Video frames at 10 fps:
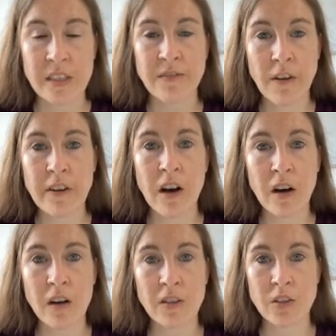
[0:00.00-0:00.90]
It's very
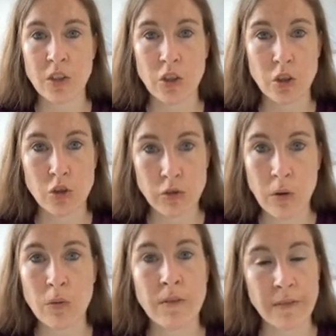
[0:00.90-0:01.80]
hard to
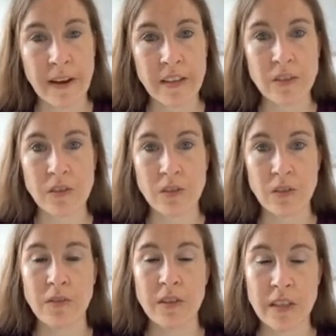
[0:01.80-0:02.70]
control the factors
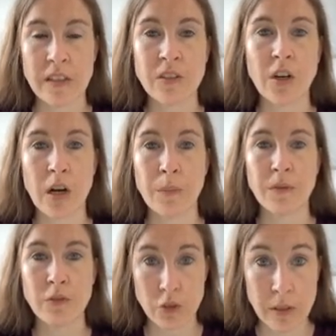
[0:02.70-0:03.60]
of these
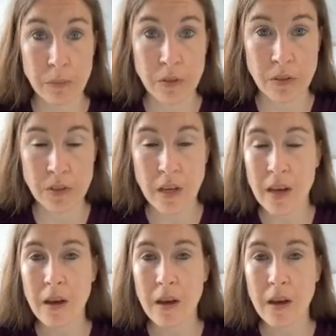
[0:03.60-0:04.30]
type of treatments.